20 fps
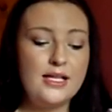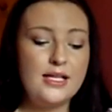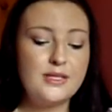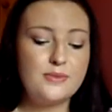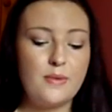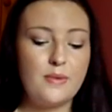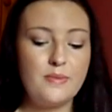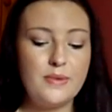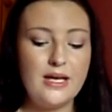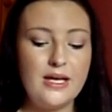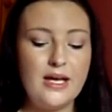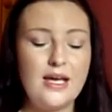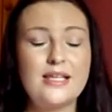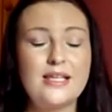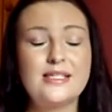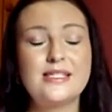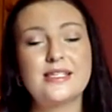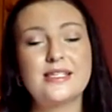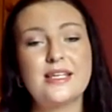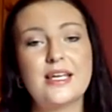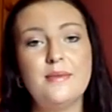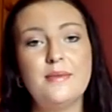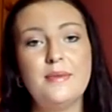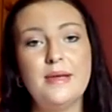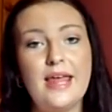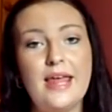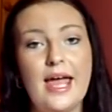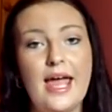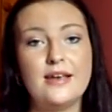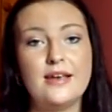it's probably it's going to
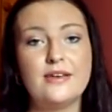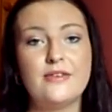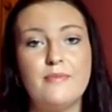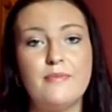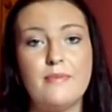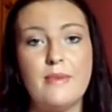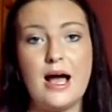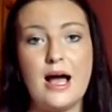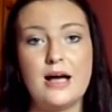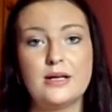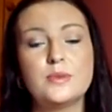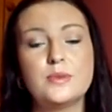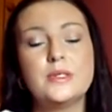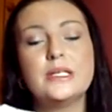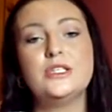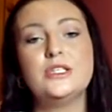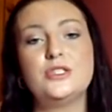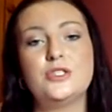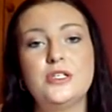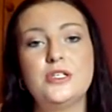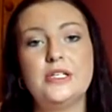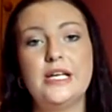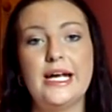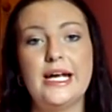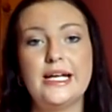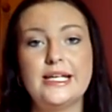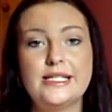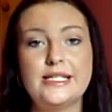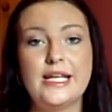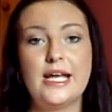be the end of March well his due
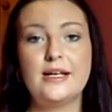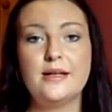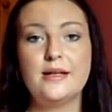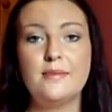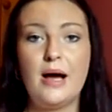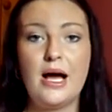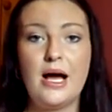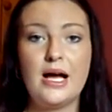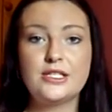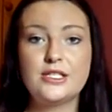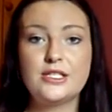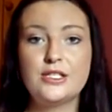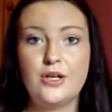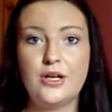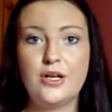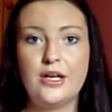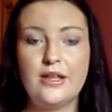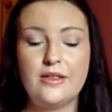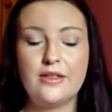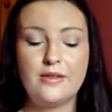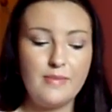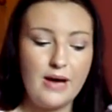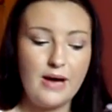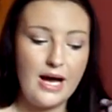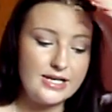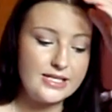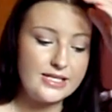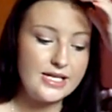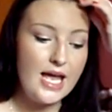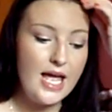date is the end of March 30th of
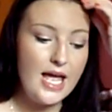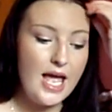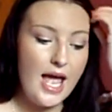March